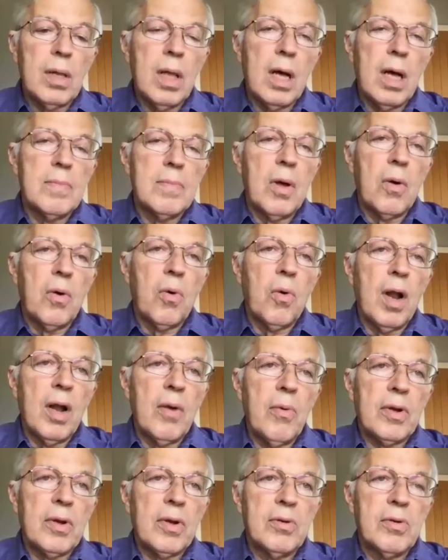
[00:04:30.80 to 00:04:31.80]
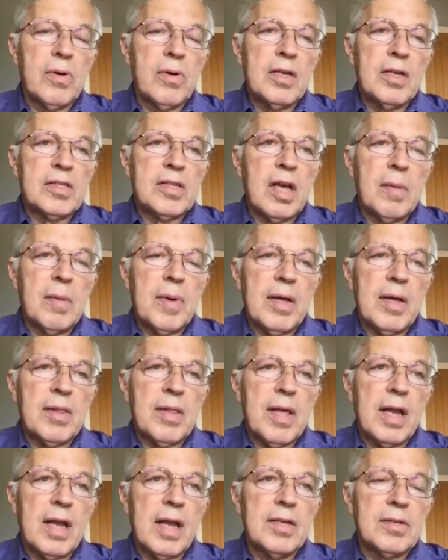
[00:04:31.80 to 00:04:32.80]
all I can really say about
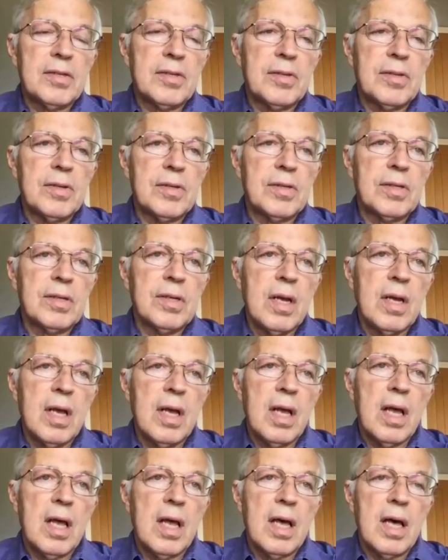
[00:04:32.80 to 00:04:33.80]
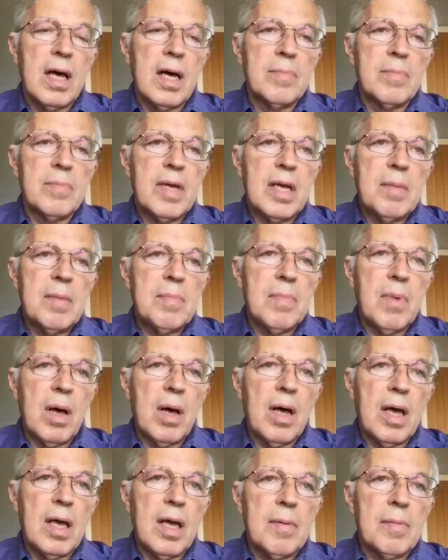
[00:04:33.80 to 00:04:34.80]
that is that in
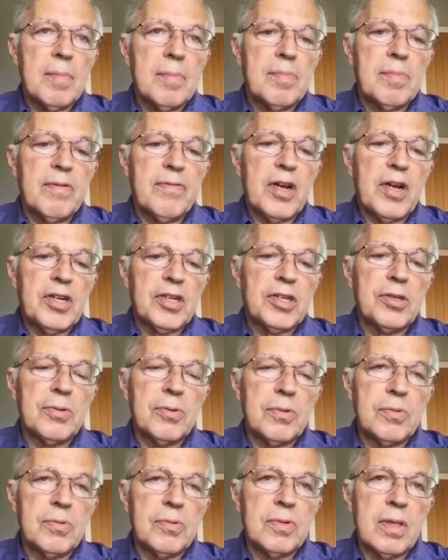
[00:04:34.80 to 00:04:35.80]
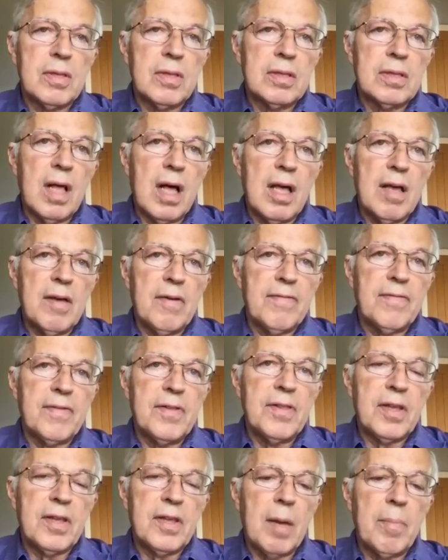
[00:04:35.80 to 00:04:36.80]
my professional life,
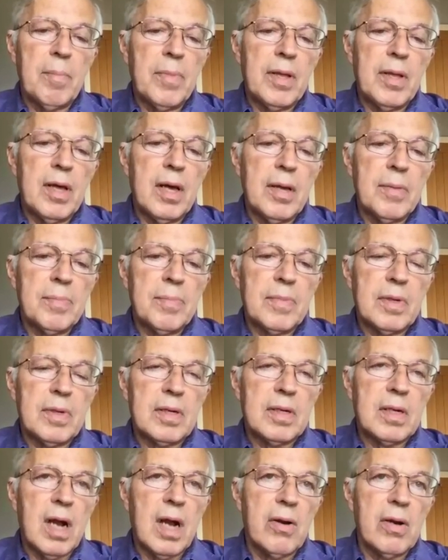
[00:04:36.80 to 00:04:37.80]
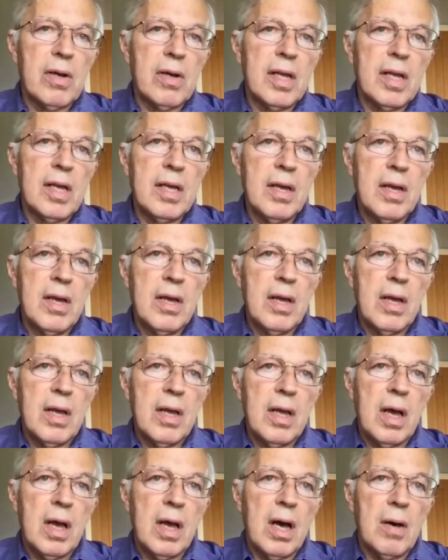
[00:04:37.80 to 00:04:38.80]
in the company I'm currently
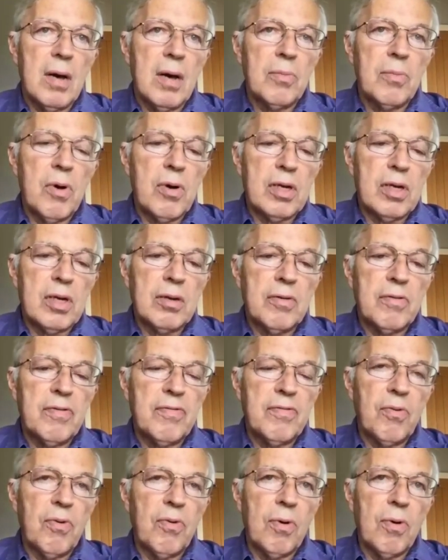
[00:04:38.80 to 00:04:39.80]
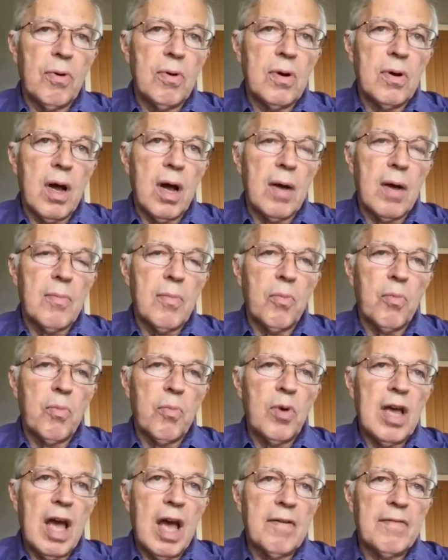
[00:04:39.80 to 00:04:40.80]
working for,
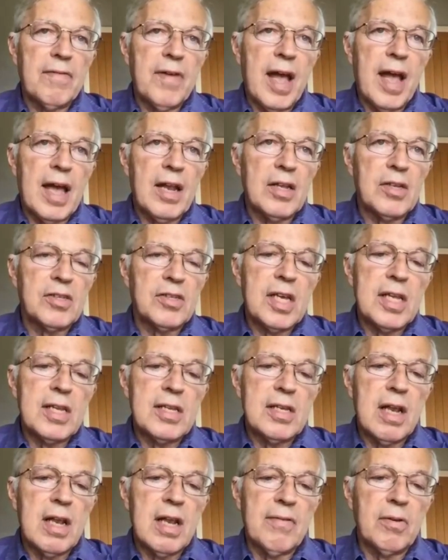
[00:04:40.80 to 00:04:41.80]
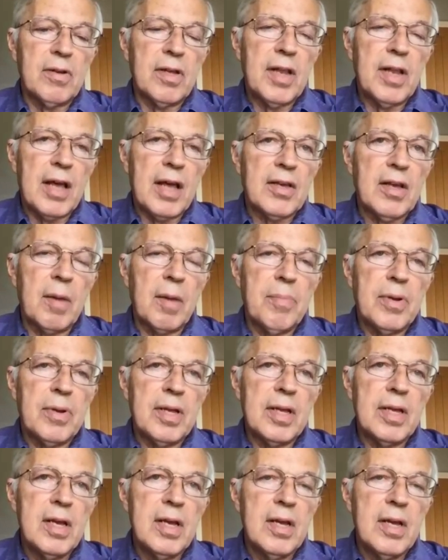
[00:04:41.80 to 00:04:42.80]
we have had at senior level in that
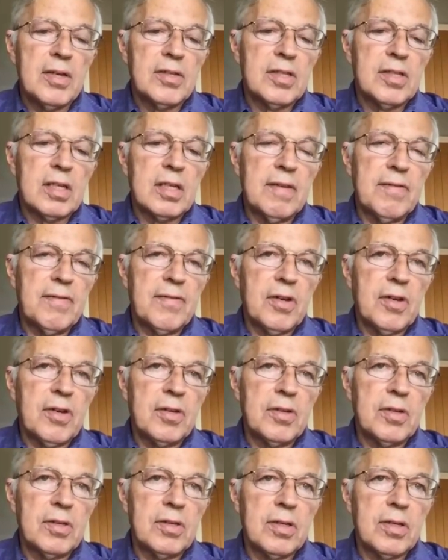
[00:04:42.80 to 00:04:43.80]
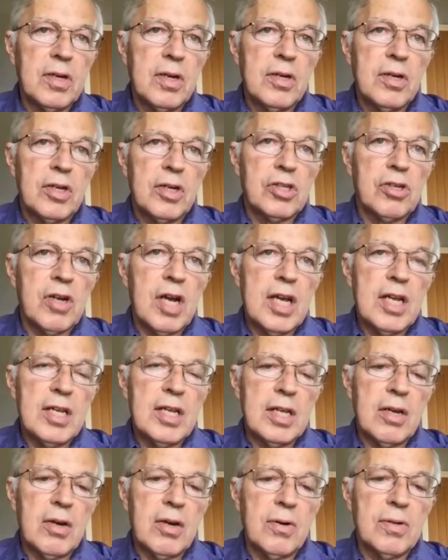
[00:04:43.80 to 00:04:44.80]
company significant
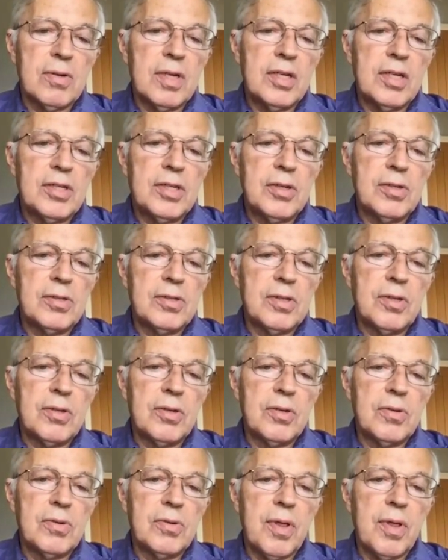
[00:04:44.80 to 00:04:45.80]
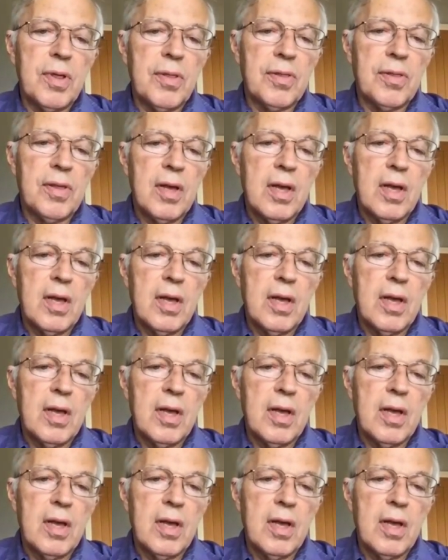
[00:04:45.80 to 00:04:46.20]
training on issues to do with